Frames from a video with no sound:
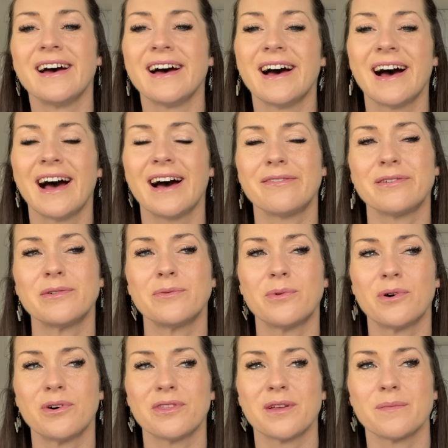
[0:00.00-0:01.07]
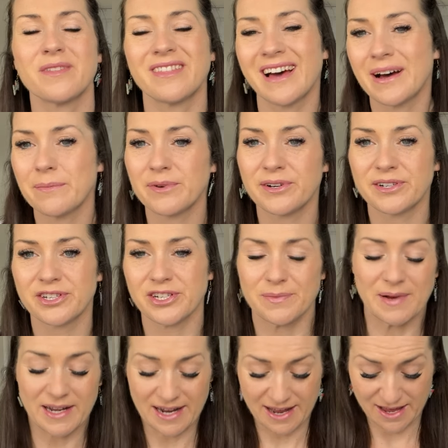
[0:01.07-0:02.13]
haven't worn them that much in
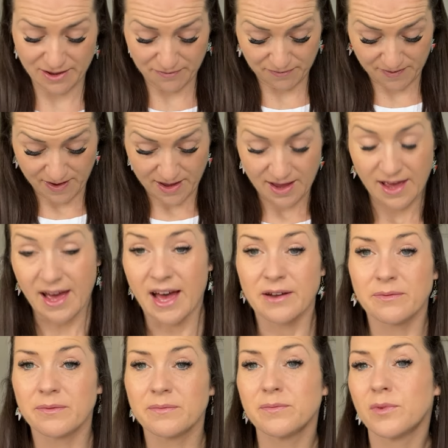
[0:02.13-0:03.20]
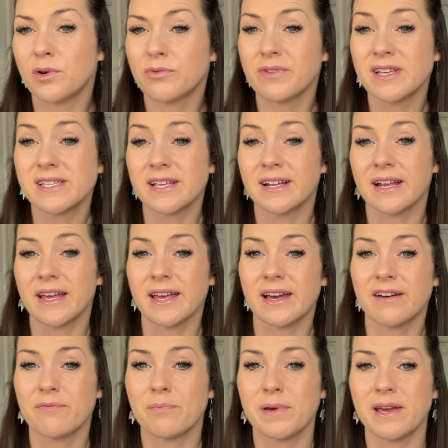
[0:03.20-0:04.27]
my life, and more recently
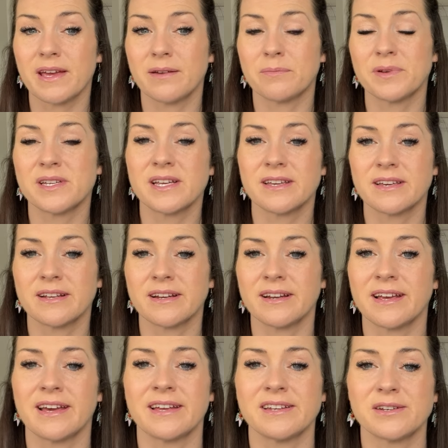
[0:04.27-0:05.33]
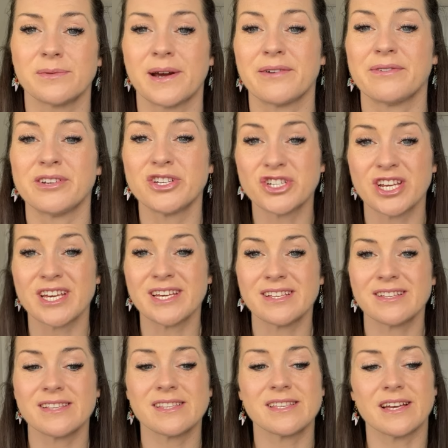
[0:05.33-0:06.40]
I've been particularly into wearing
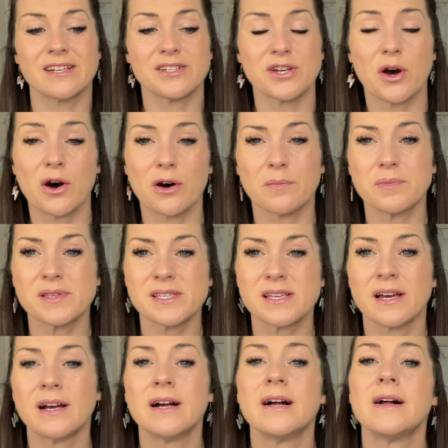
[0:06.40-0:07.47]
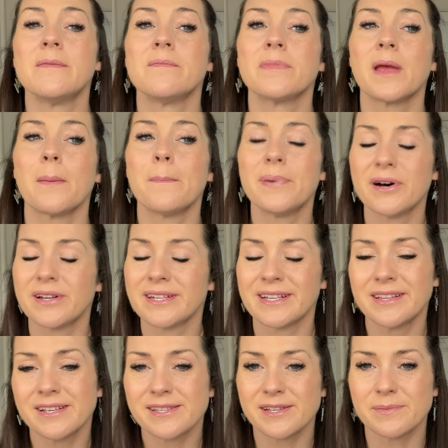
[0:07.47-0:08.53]
jeans and tops. But in
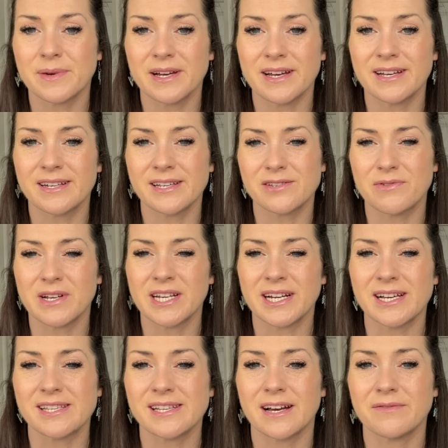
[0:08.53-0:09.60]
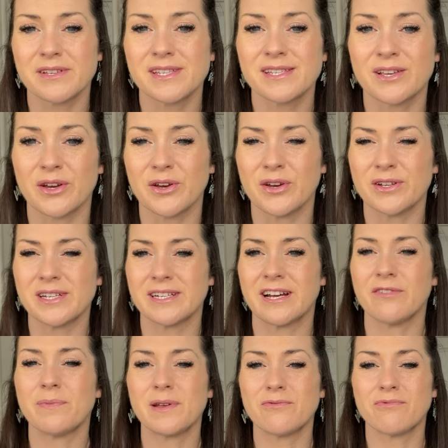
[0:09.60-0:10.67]
the summer it is really nice to have a skirt, and
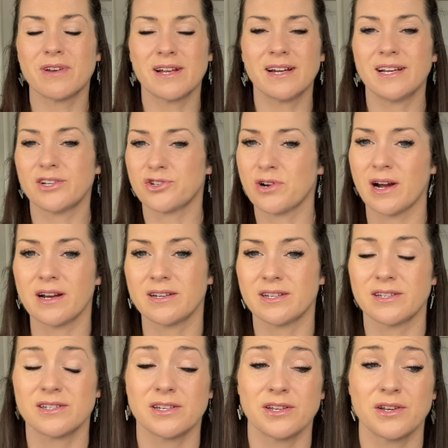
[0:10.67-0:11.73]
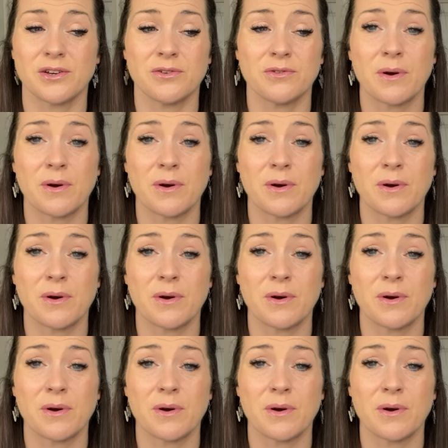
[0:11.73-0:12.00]
I've been really attracted to